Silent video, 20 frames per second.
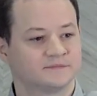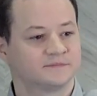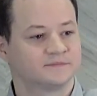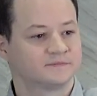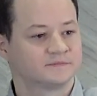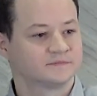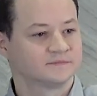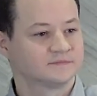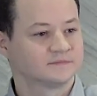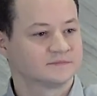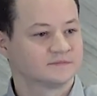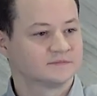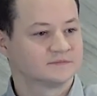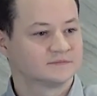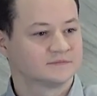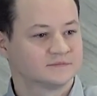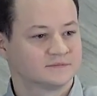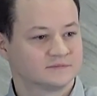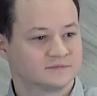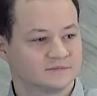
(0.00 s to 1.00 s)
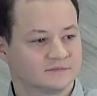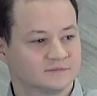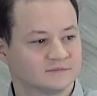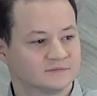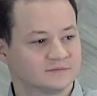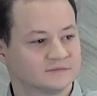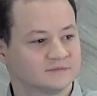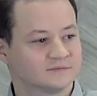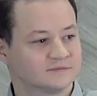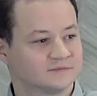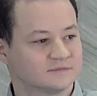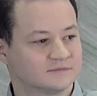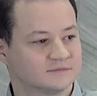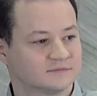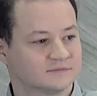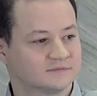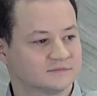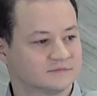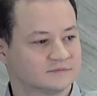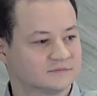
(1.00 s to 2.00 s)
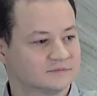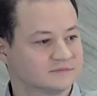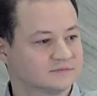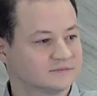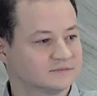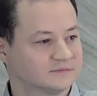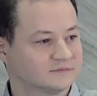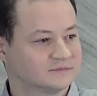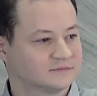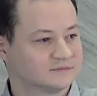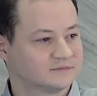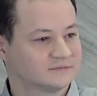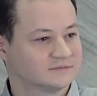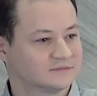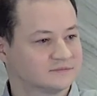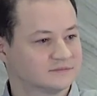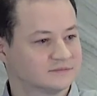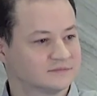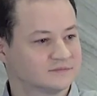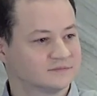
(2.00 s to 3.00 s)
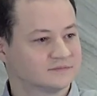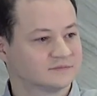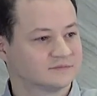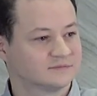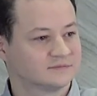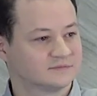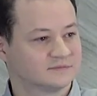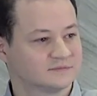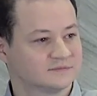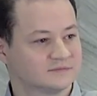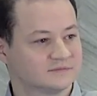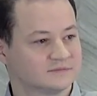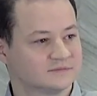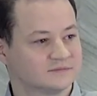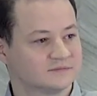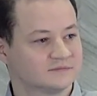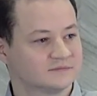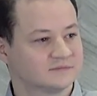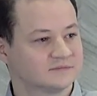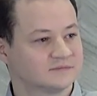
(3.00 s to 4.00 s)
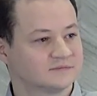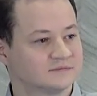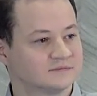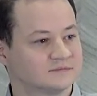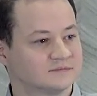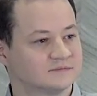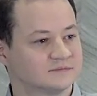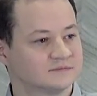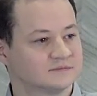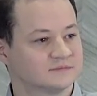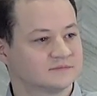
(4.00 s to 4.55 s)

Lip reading: [no speech]